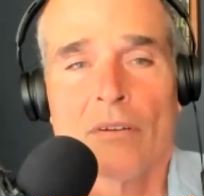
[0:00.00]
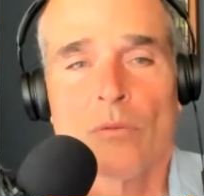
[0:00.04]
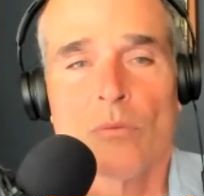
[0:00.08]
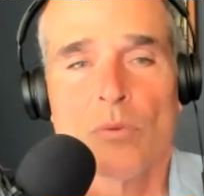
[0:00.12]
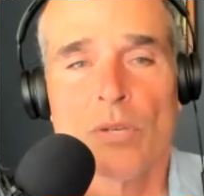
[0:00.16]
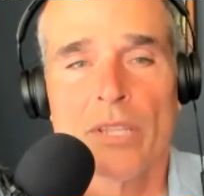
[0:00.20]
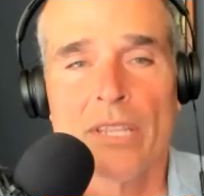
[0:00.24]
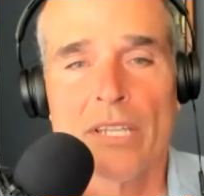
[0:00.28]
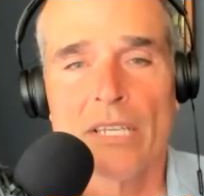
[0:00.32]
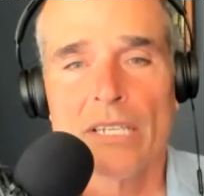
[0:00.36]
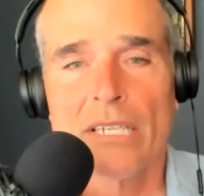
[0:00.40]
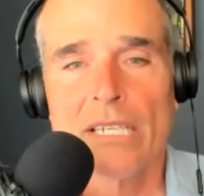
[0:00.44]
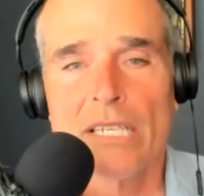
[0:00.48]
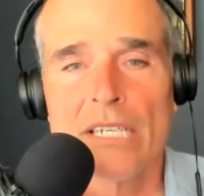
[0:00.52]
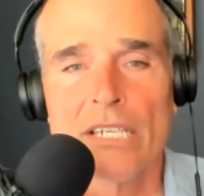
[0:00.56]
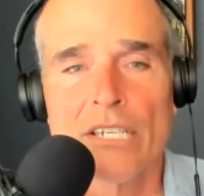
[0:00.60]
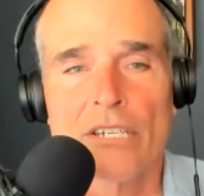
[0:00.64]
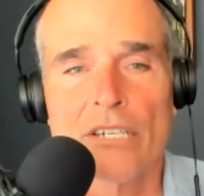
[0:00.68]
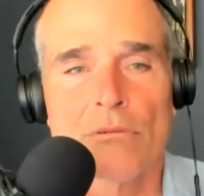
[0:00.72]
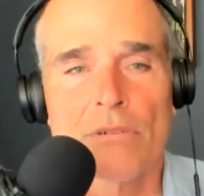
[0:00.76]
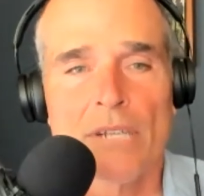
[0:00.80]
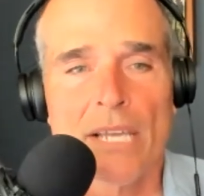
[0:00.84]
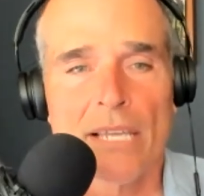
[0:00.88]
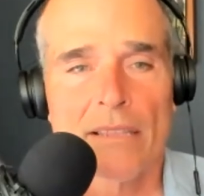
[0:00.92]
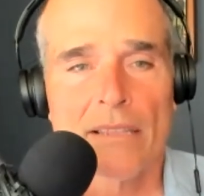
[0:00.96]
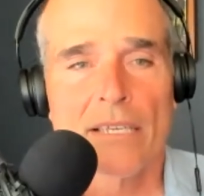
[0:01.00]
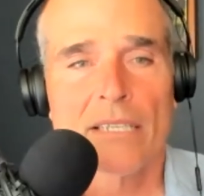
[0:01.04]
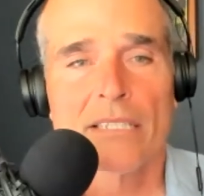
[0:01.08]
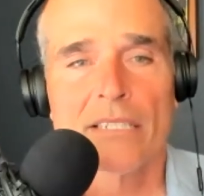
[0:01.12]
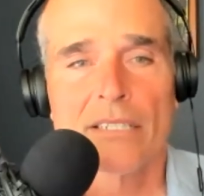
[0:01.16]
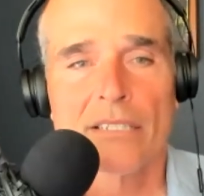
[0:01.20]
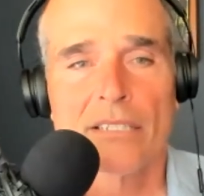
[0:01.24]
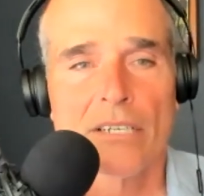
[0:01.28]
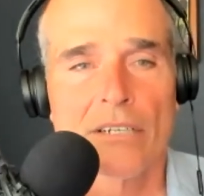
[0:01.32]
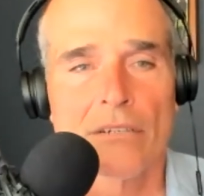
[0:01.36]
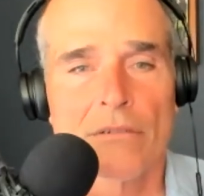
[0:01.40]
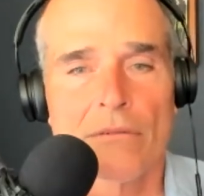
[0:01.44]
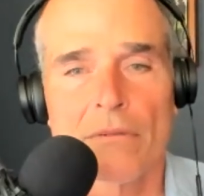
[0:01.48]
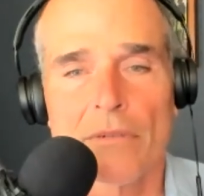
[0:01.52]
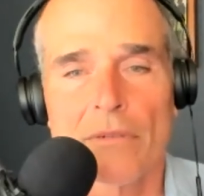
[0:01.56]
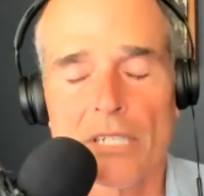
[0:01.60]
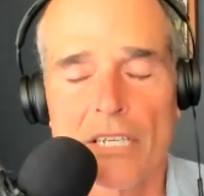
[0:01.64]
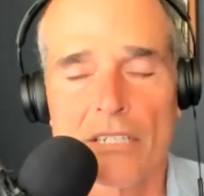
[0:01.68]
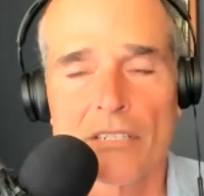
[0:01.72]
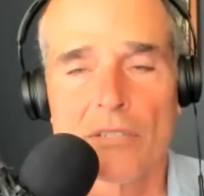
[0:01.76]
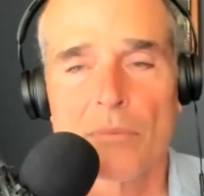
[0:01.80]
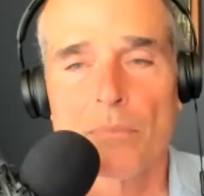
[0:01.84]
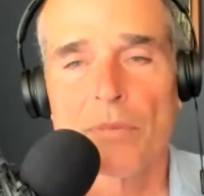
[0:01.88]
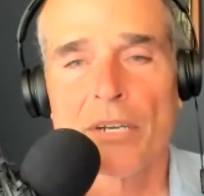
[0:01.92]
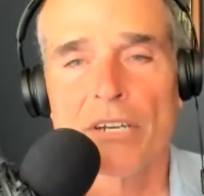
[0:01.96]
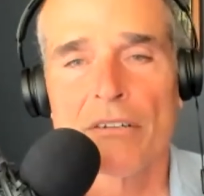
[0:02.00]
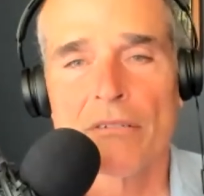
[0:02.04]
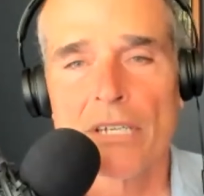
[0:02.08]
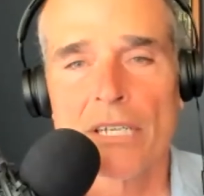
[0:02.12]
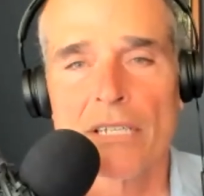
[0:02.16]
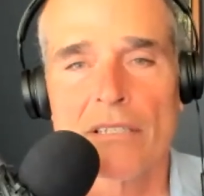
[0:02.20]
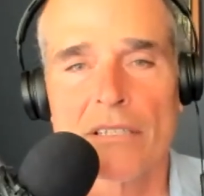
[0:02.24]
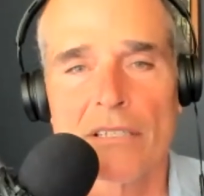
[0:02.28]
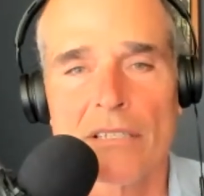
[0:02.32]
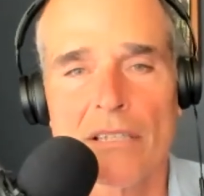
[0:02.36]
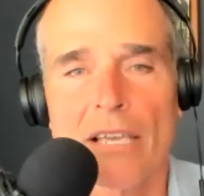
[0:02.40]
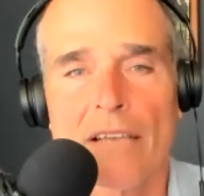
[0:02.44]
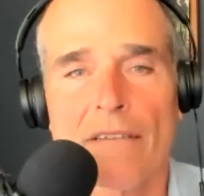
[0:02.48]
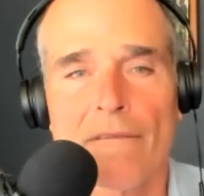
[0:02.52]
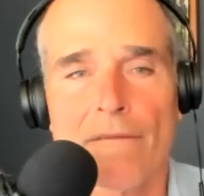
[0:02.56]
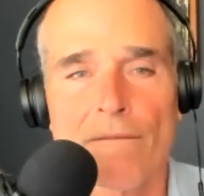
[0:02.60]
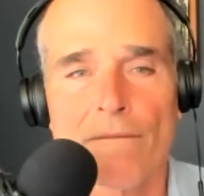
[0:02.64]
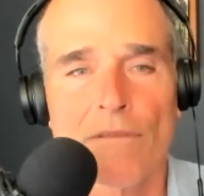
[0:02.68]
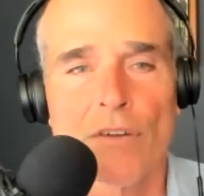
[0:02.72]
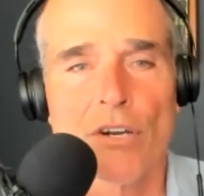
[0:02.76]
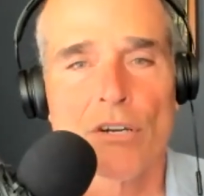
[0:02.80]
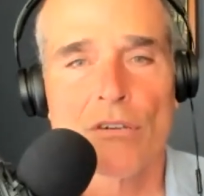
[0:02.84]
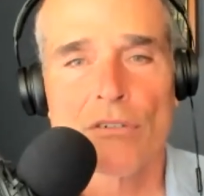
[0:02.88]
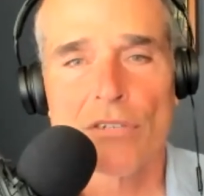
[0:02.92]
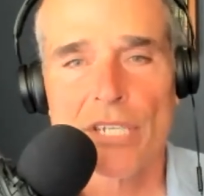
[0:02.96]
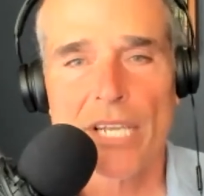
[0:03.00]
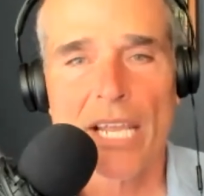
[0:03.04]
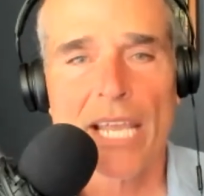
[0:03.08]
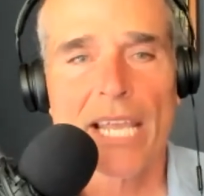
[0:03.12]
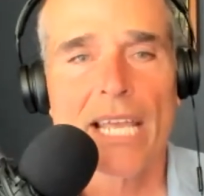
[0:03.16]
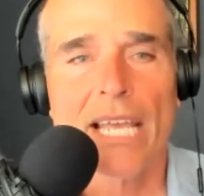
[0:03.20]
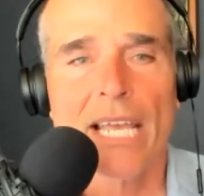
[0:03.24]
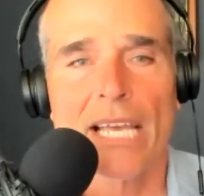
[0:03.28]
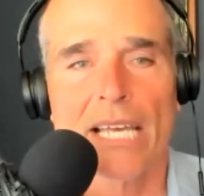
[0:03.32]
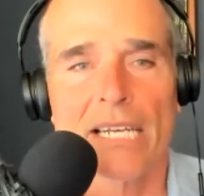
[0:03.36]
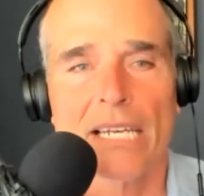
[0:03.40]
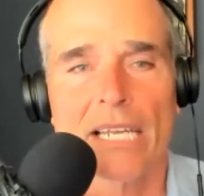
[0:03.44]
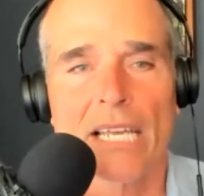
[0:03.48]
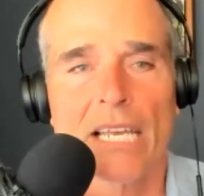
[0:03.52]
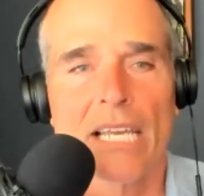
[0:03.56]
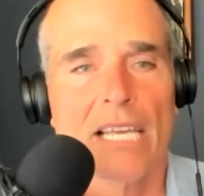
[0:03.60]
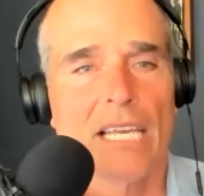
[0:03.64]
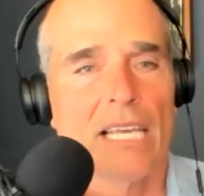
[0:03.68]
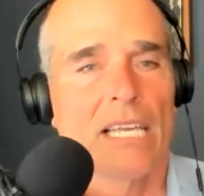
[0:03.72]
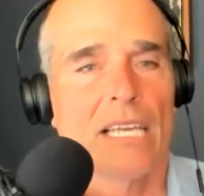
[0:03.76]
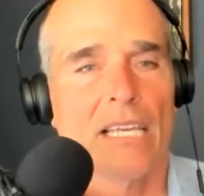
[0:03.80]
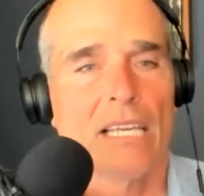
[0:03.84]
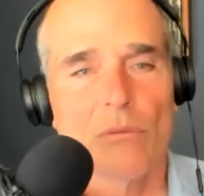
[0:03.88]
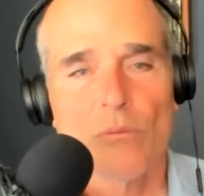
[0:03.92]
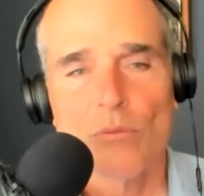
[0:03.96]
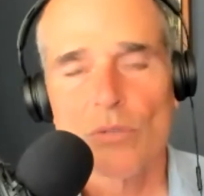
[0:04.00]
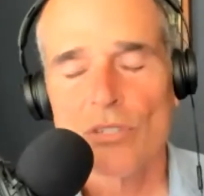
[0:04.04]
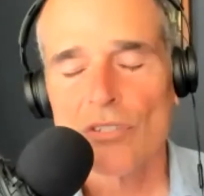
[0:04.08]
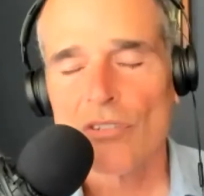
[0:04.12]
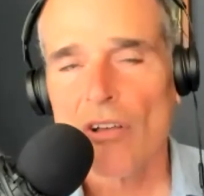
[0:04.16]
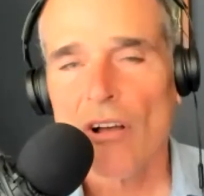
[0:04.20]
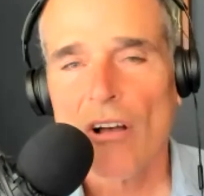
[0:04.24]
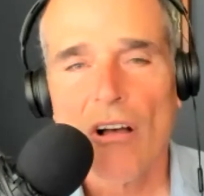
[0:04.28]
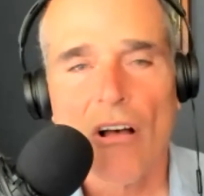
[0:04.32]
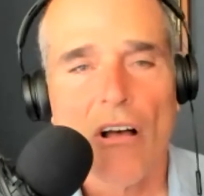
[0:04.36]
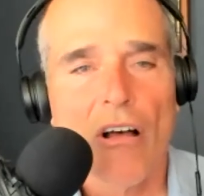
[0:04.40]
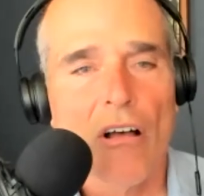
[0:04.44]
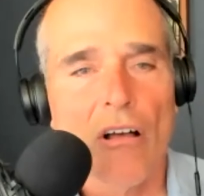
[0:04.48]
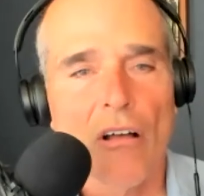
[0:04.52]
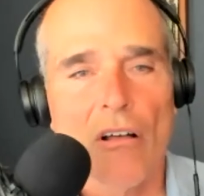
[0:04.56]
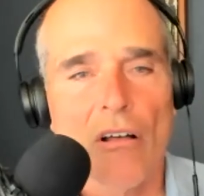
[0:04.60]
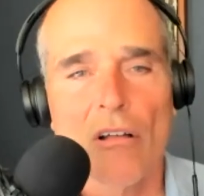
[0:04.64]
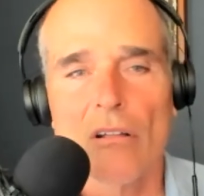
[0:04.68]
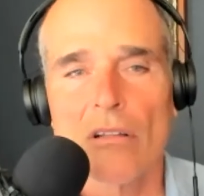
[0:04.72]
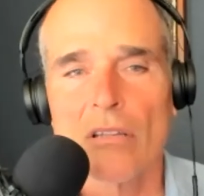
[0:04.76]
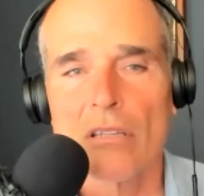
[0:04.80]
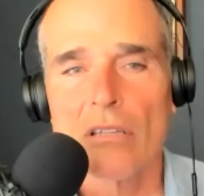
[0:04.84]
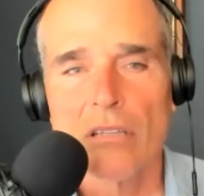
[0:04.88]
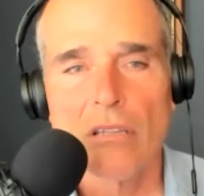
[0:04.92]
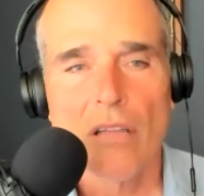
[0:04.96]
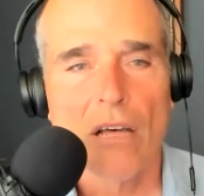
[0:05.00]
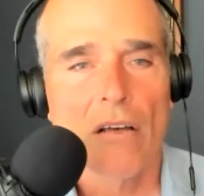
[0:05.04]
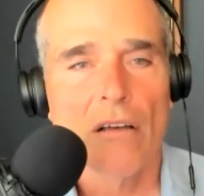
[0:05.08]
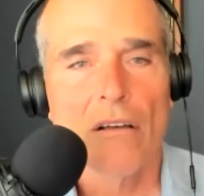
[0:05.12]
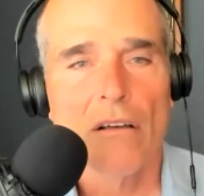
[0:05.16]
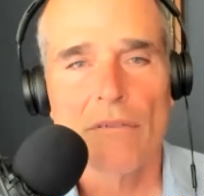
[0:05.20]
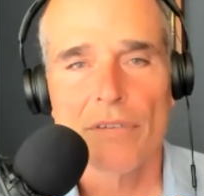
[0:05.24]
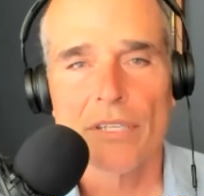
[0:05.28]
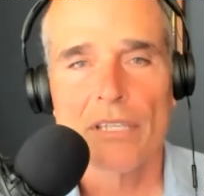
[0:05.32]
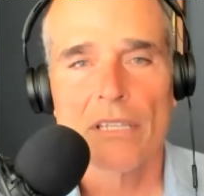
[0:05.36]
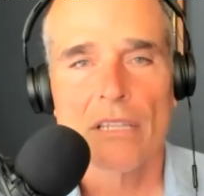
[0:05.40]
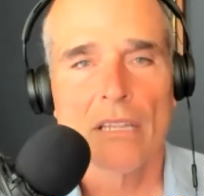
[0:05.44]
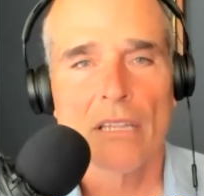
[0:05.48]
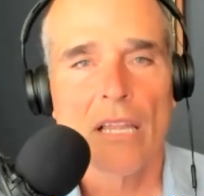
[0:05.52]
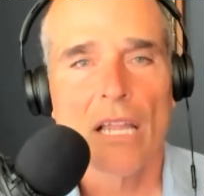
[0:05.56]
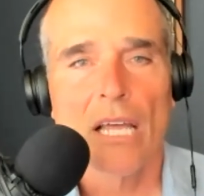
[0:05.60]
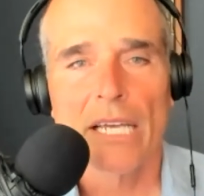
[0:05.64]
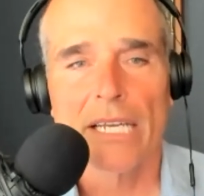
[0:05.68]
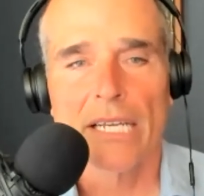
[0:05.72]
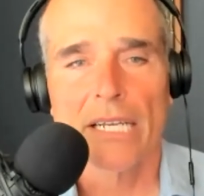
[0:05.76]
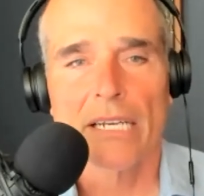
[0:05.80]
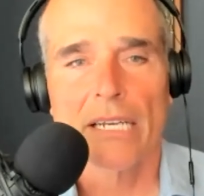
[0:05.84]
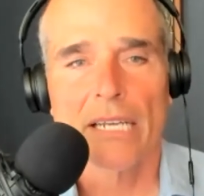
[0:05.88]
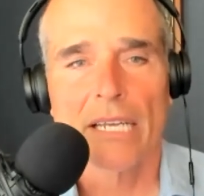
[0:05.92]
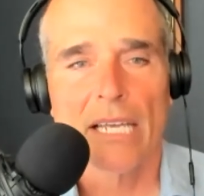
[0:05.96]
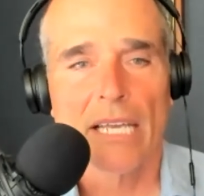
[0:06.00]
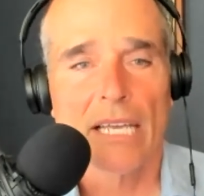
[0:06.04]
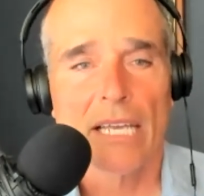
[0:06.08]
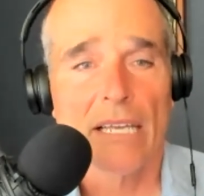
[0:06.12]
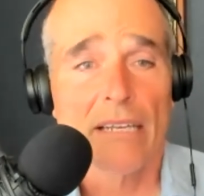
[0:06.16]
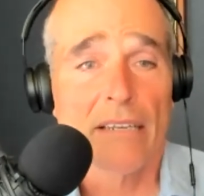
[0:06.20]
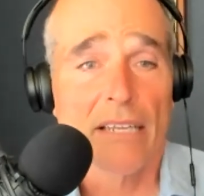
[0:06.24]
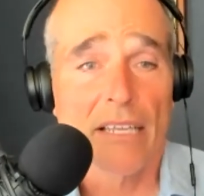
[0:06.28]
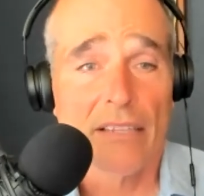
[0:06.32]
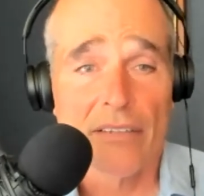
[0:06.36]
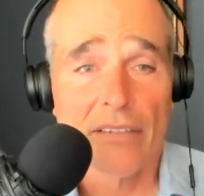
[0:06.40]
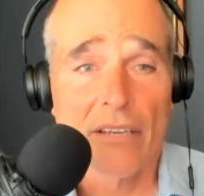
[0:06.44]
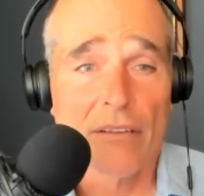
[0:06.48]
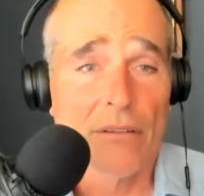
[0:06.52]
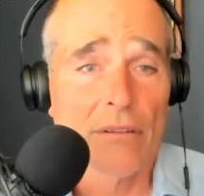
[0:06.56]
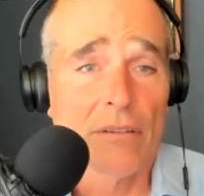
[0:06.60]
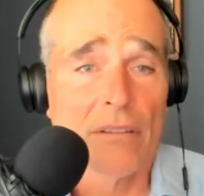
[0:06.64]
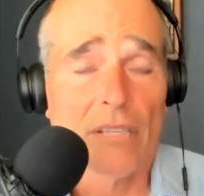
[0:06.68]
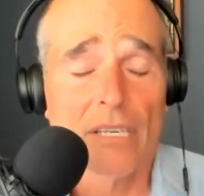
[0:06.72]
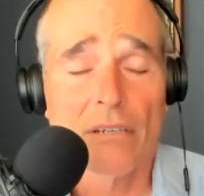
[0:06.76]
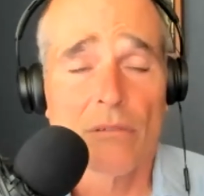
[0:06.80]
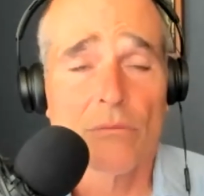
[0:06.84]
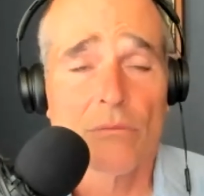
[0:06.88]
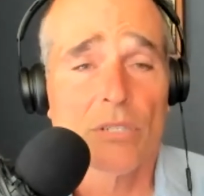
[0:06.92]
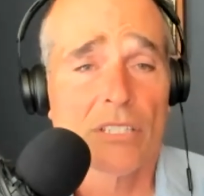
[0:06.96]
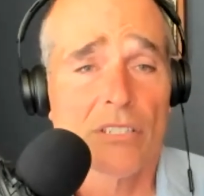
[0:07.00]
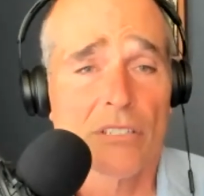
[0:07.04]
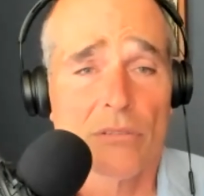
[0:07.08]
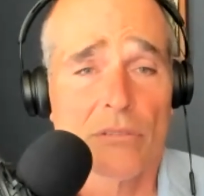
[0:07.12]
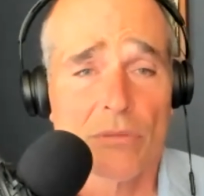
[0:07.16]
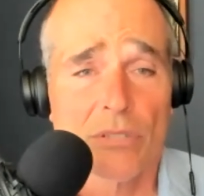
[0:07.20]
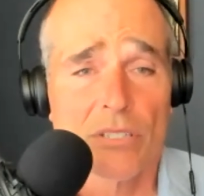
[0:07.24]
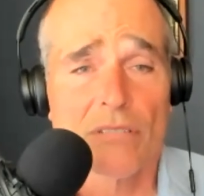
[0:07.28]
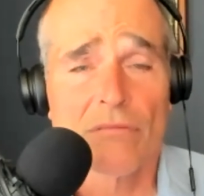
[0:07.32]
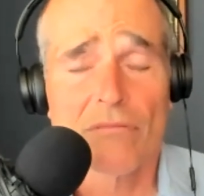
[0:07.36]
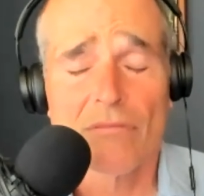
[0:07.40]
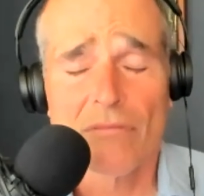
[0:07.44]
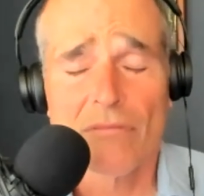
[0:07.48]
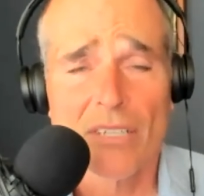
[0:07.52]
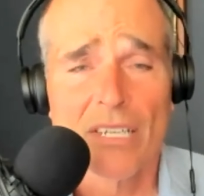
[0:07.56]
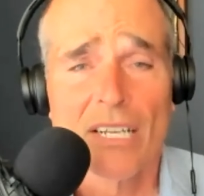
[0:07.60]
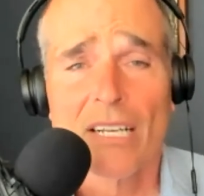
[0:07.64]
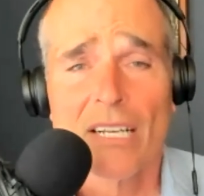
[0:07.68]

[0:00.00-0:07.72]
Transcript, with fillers: when the near death ex- experience thing first hit, it was all love and light. And the other thing it was, it was